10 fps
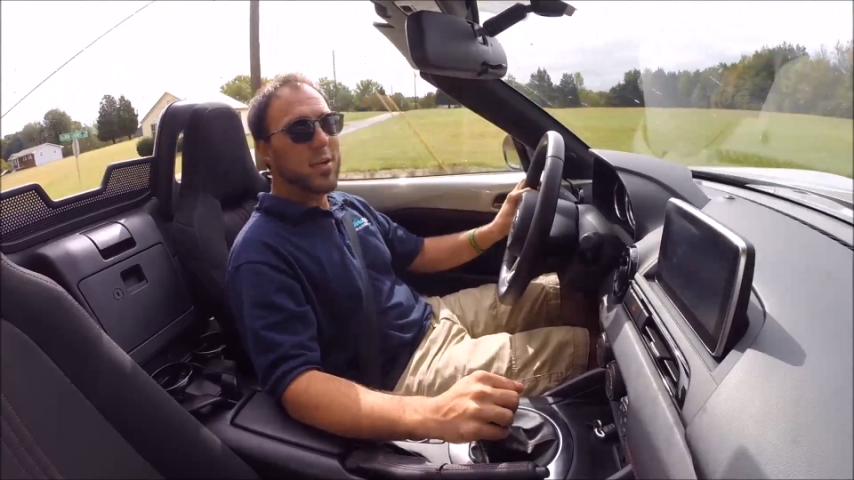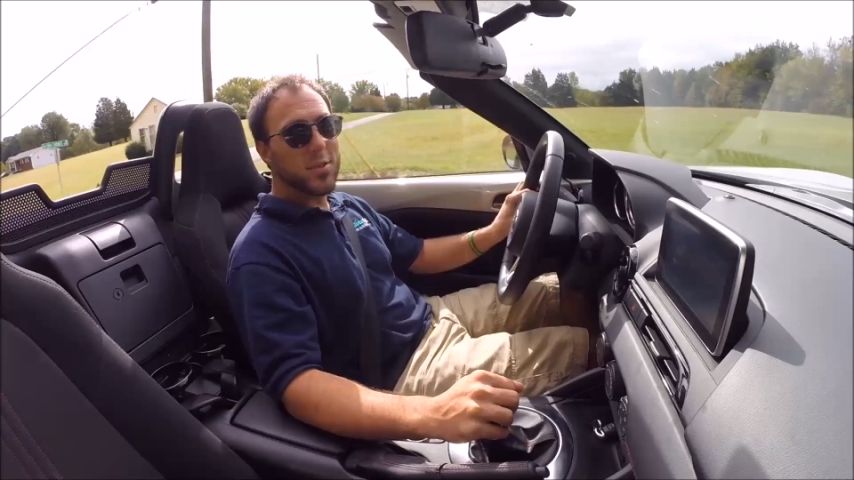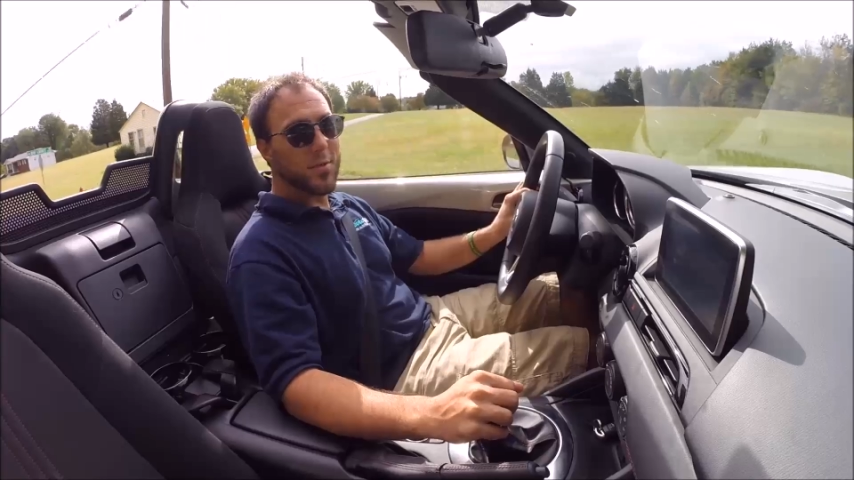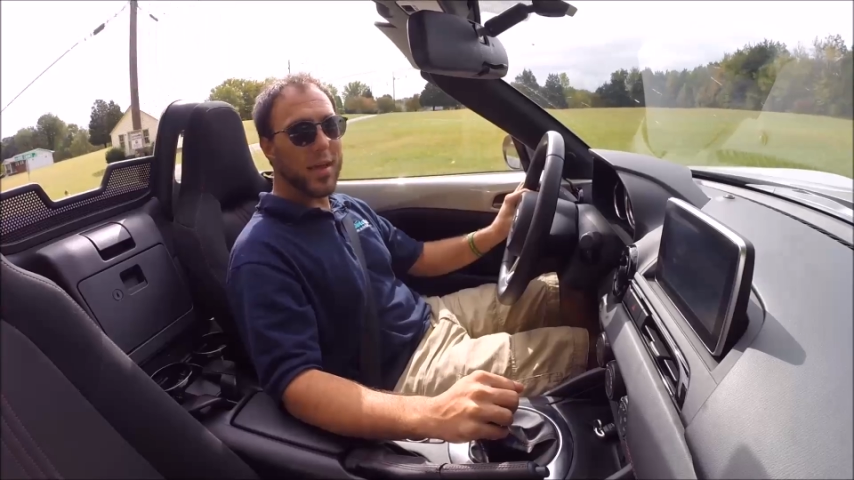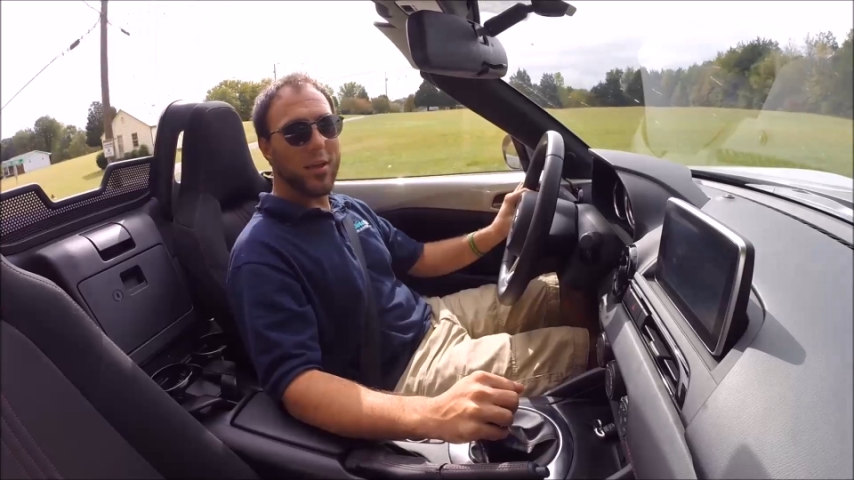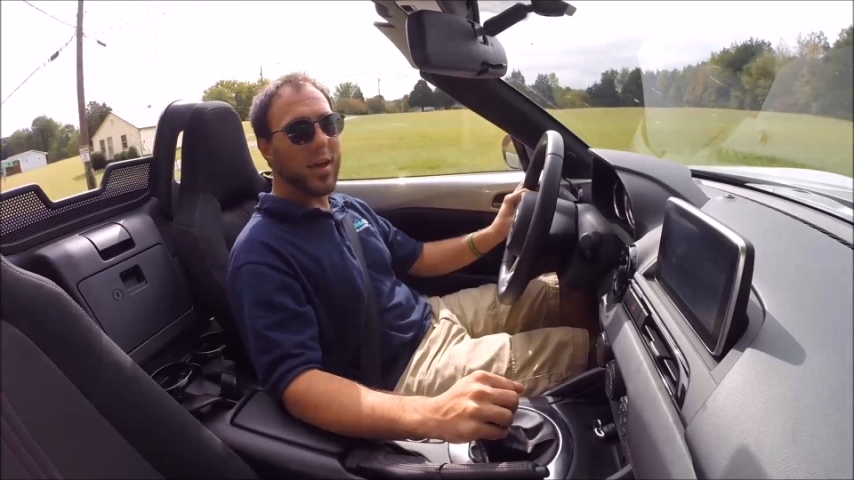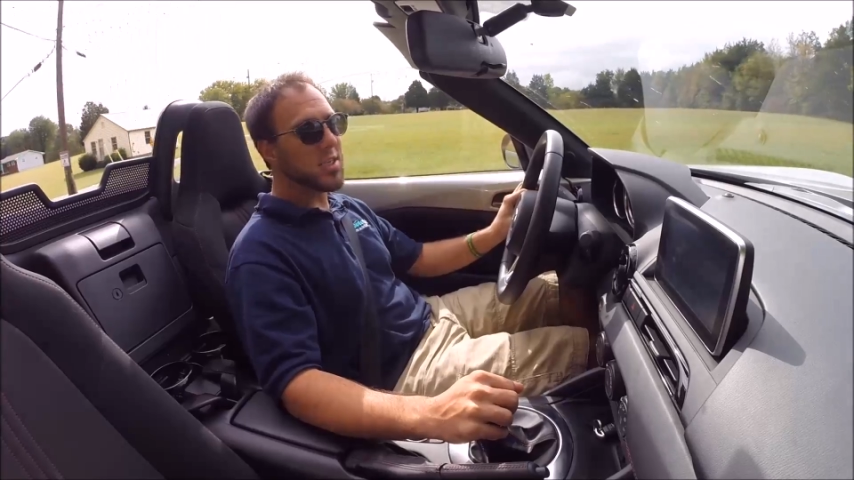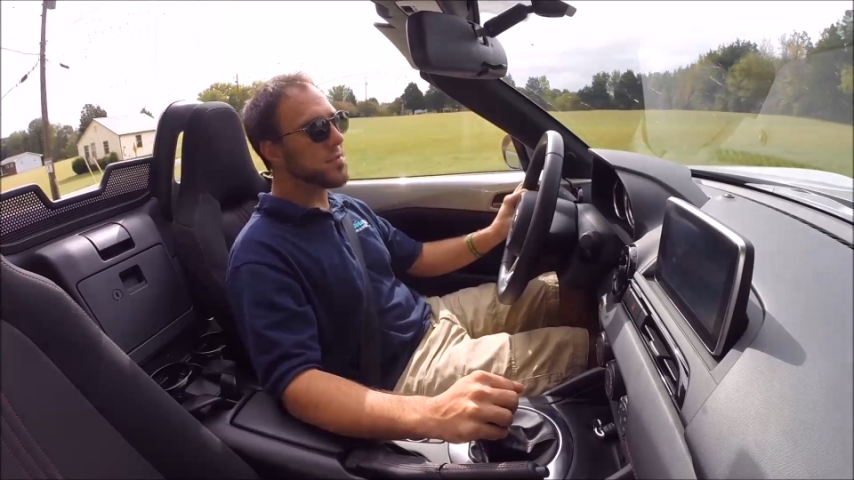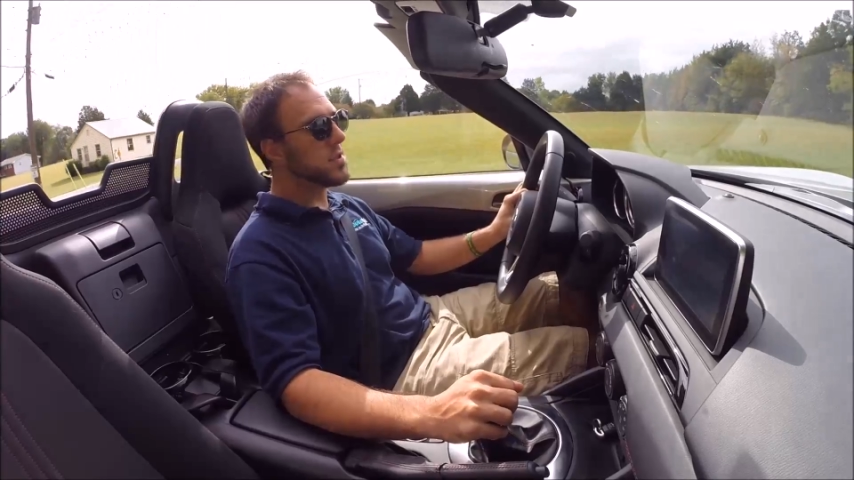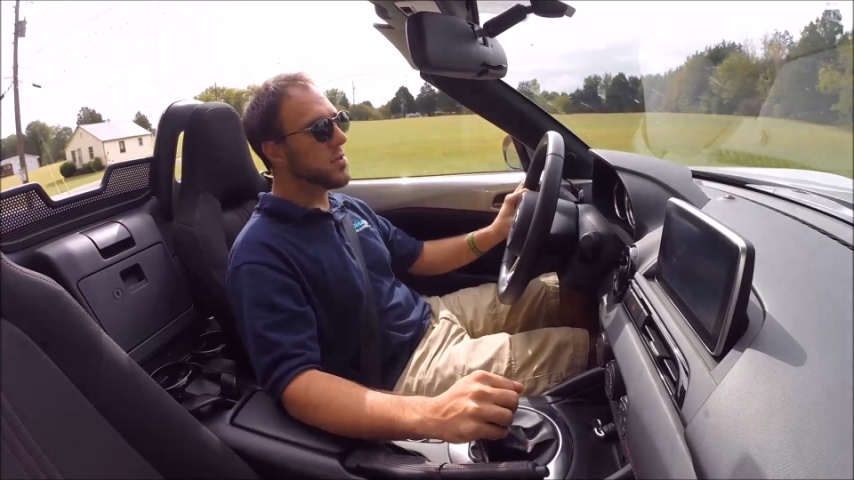So thank you
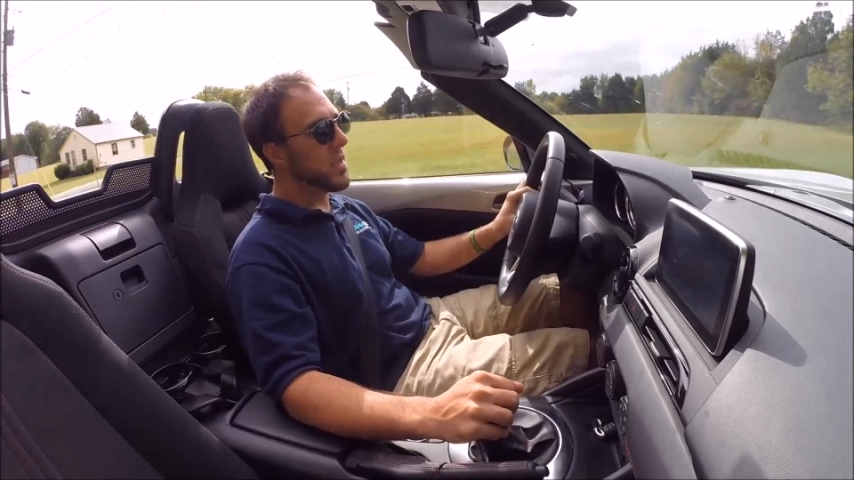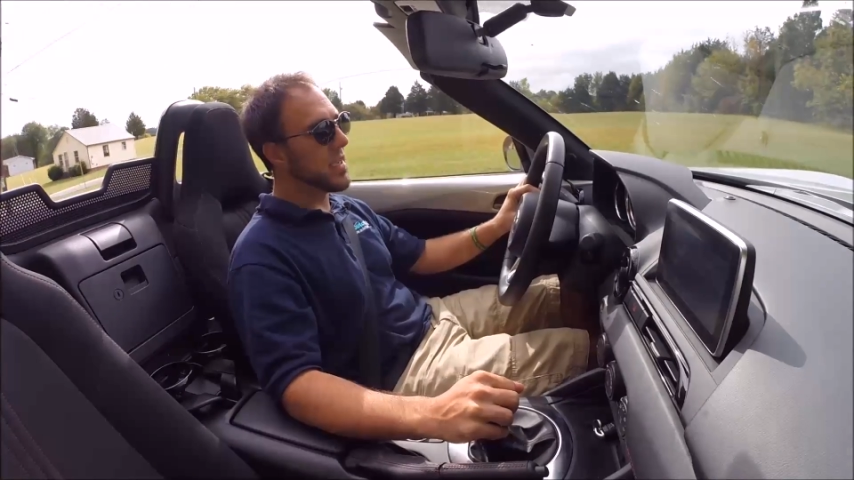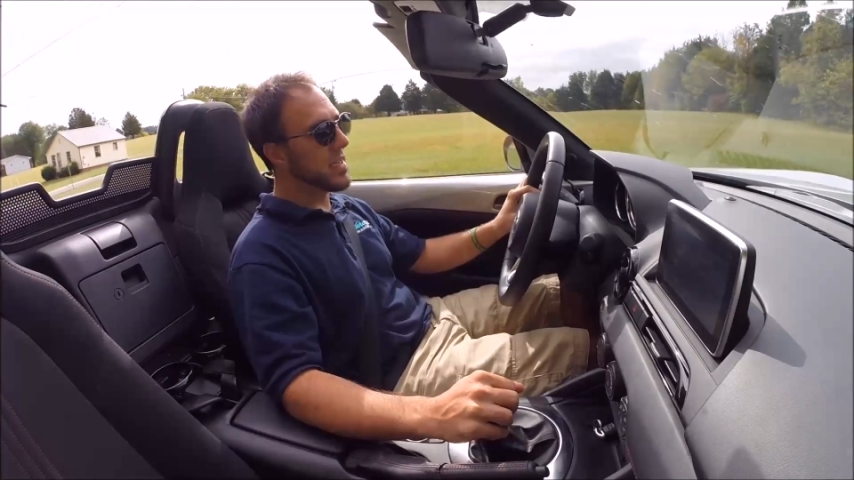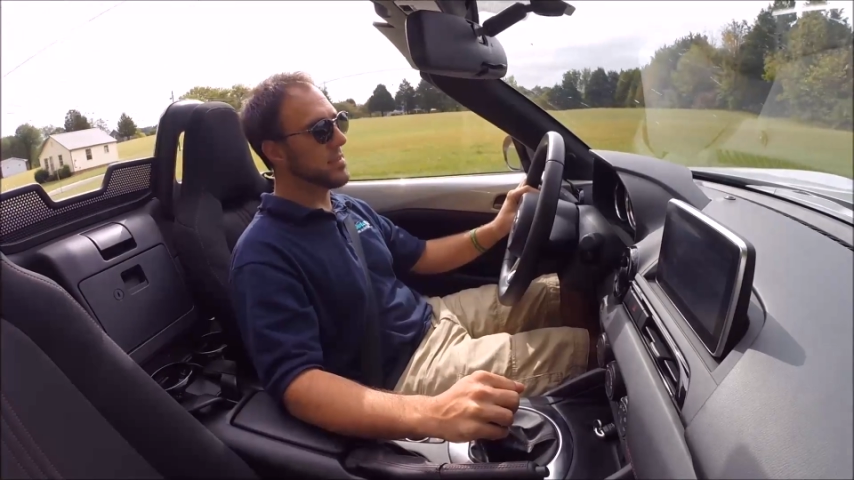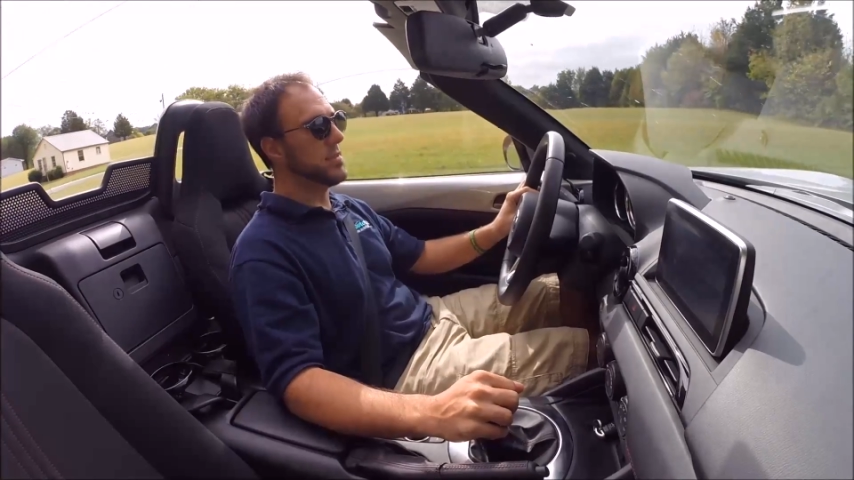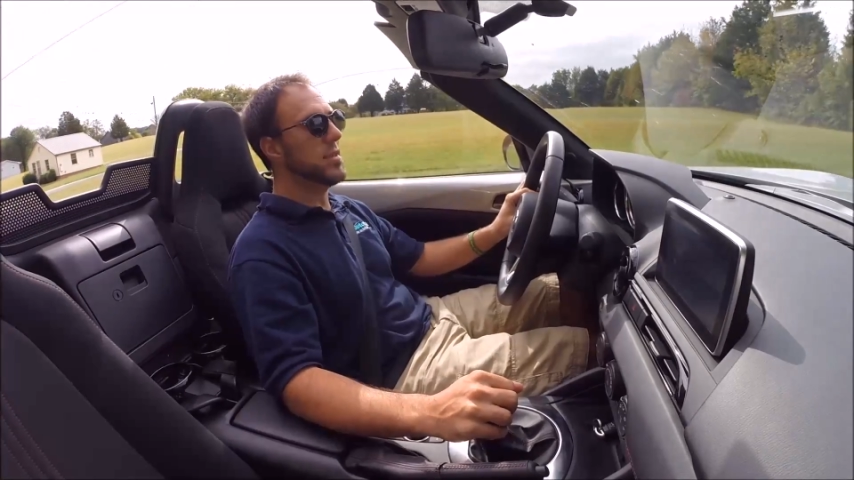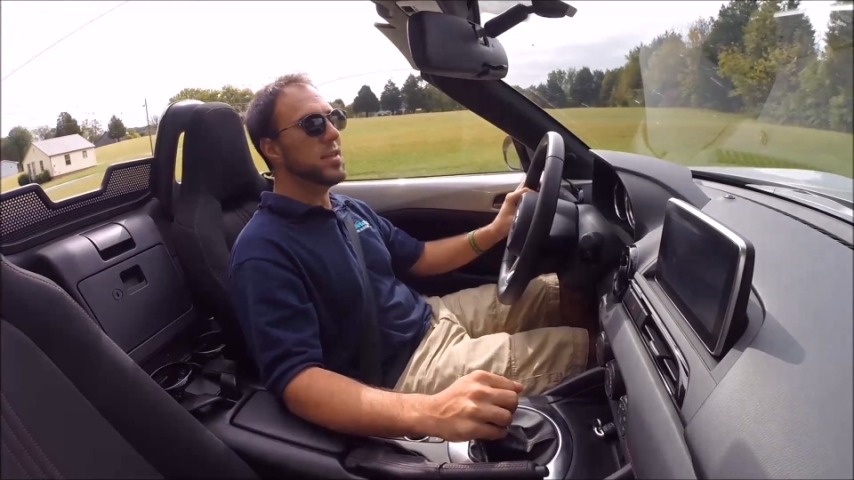guys for tuning in.